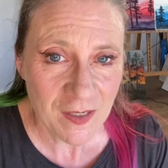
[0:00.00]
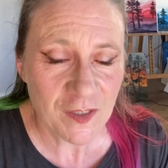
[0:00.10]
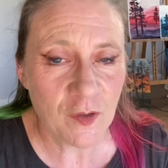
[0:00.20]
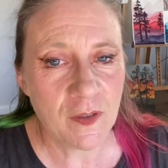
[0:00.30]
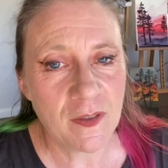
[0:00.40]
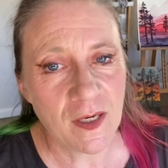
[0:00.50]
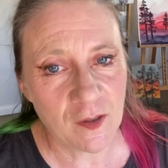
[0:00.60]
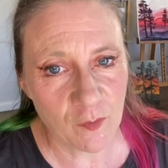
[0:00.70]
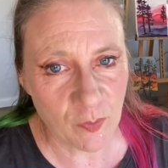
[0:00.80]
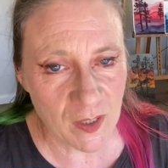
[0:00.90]
You can get
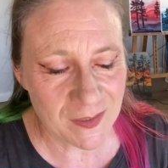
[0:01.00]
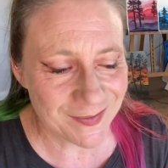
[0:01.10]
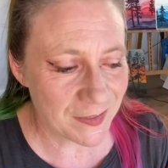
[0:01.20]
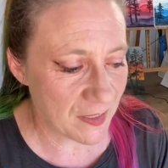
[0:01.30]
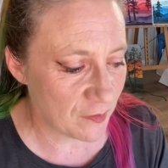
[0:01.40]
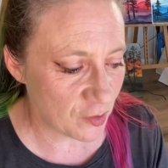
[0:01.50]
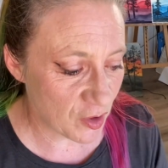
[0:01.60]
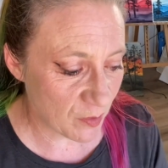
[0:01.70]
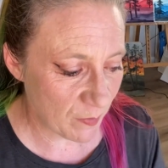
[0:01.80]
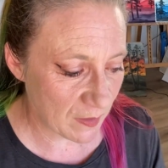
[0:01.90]
good prices and their
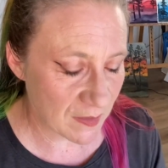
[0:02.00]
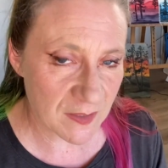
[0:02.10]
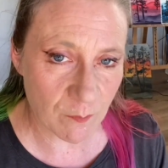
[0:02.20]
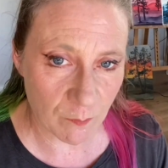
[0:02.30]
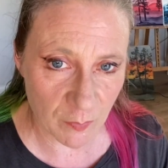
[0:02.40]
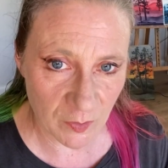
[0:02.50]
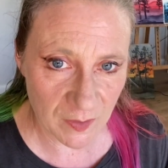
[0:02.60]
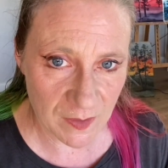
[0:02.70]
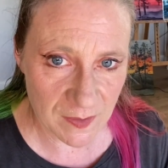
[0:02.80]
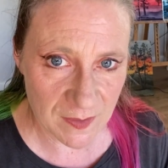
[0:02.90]
shipping is
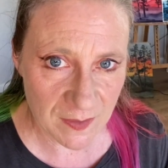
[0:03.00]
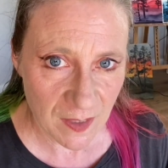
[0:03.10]
brilliant.